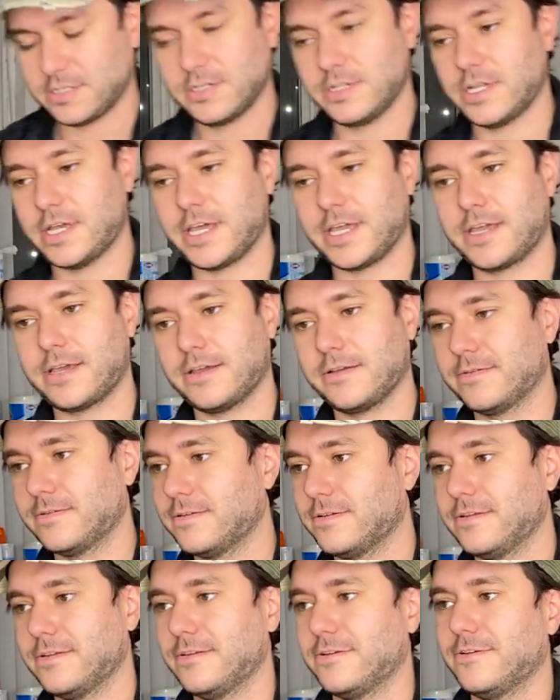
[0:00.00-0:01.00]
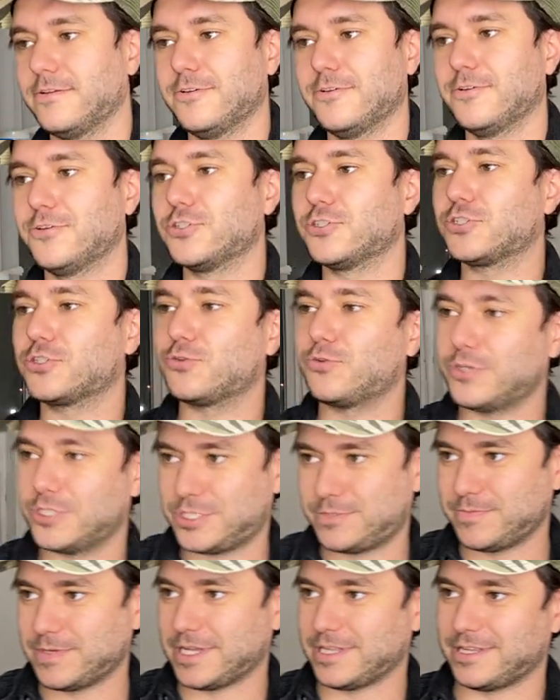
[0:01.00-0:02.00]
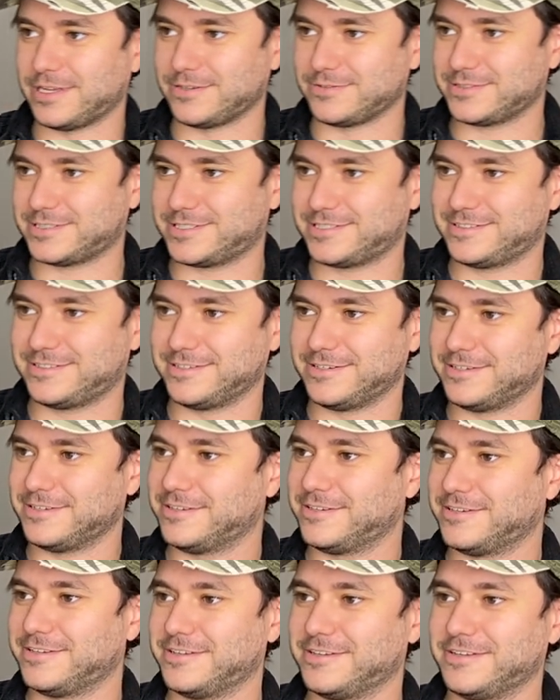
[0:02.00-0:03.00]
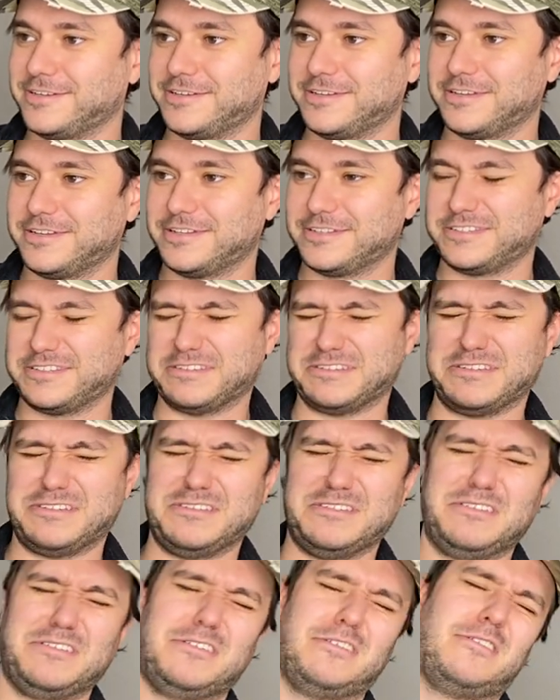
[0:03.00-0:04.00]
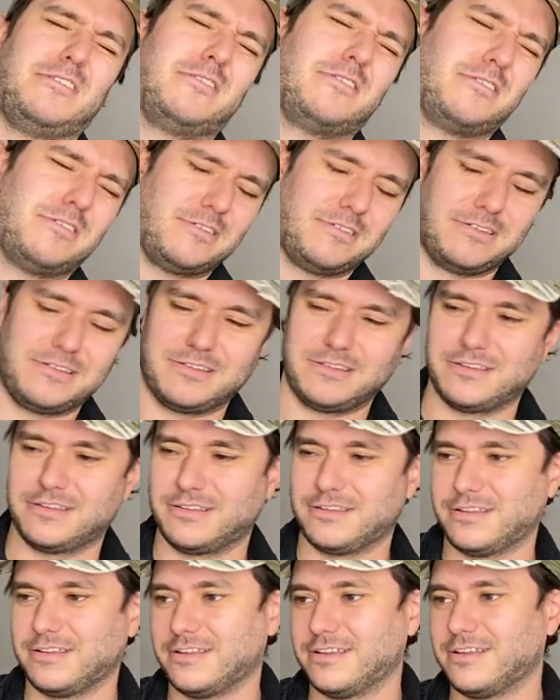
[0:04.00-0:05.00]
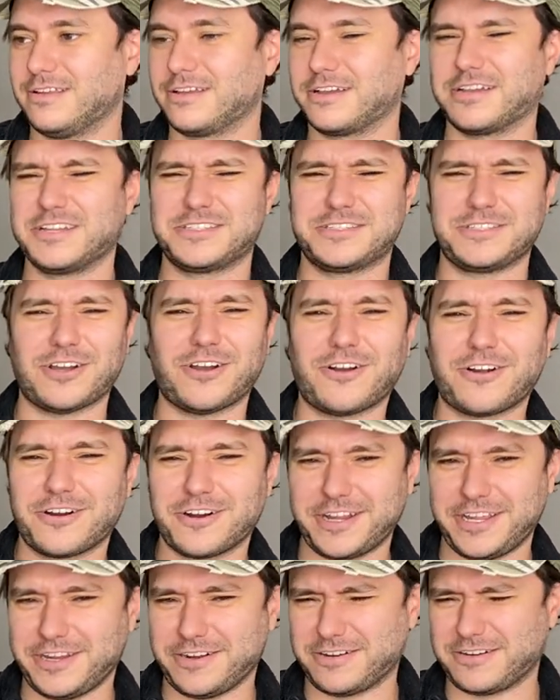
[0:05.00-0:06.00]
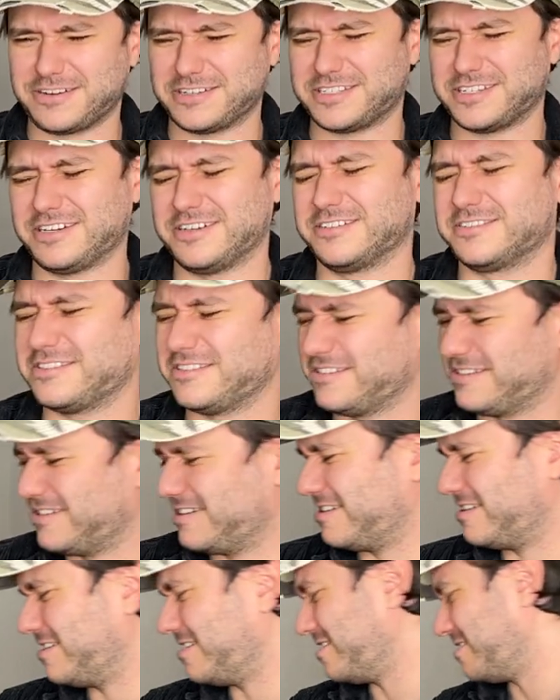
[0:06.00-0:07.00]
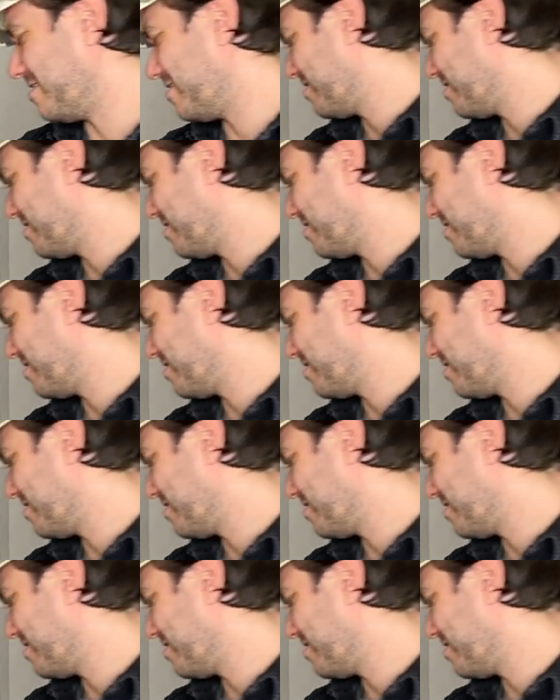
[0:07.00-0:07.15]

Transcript: like squishmallows. It's like, ugh. Guitar Hero guitars, ugh.